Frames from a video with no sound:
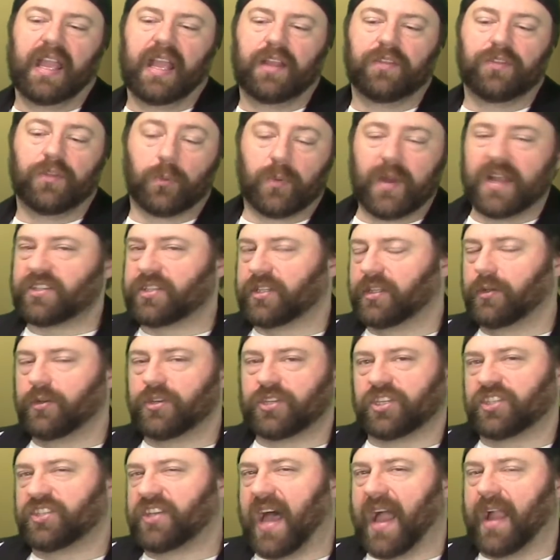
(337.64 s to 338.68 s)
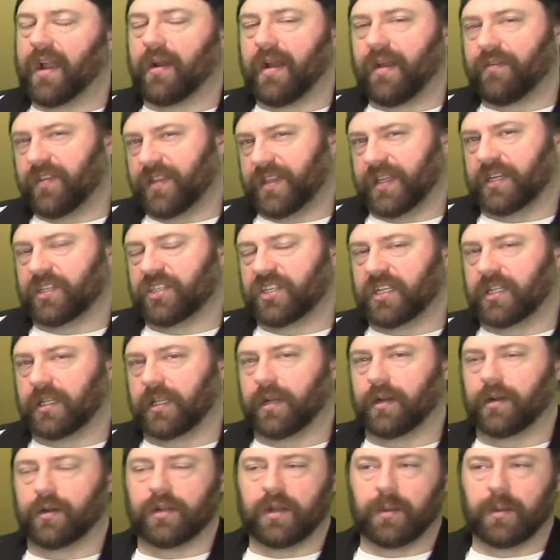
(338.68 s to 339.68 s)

The resolution's higher, everything's clear.